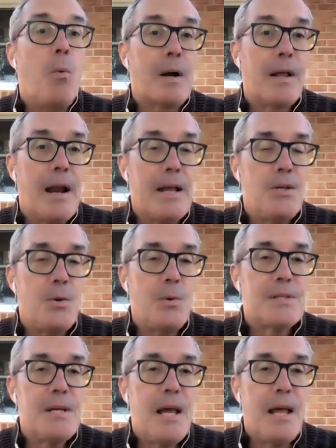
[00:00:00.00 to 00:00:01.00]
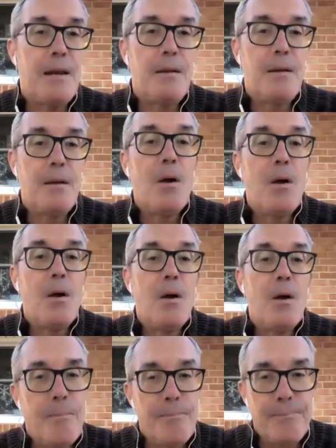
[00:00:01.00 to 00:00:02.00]
What can I do instead?
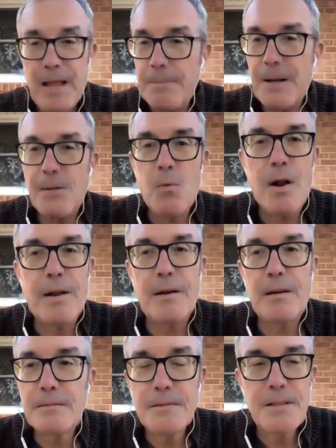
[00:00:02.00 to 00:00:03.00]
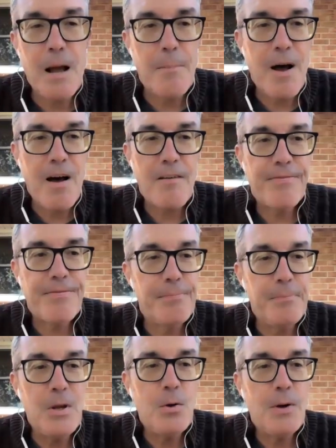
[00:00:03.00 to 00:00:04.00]
Anybody want to come off
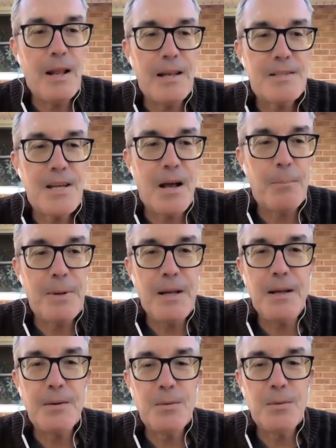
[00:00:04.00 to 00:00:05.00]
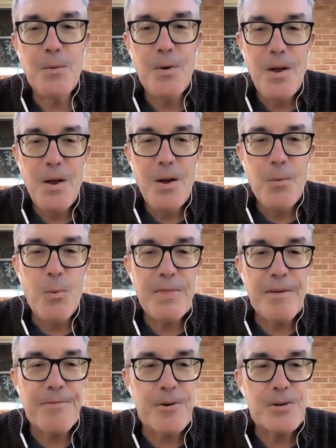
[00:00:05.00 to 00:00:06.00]
mute and tell me
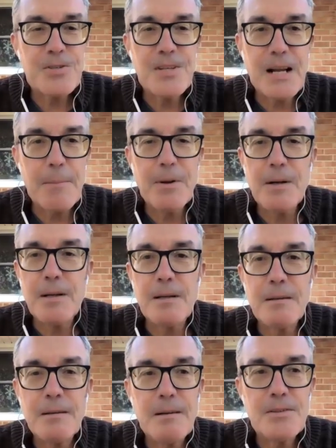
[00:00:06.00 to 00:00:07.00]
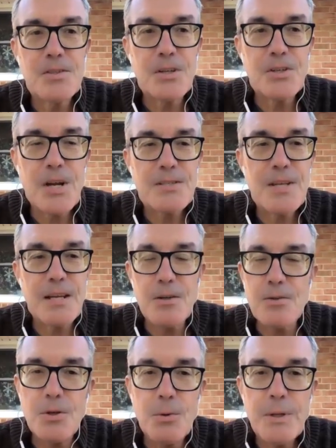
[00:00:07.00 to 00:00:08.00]
what the first thing I'm going to suggest
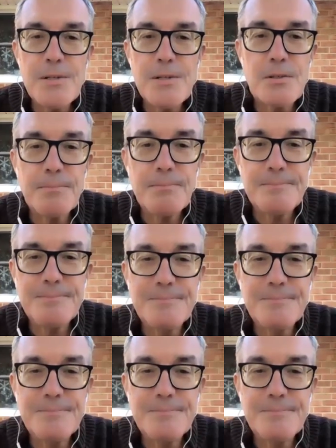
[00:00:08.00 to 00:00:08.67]
that you do is?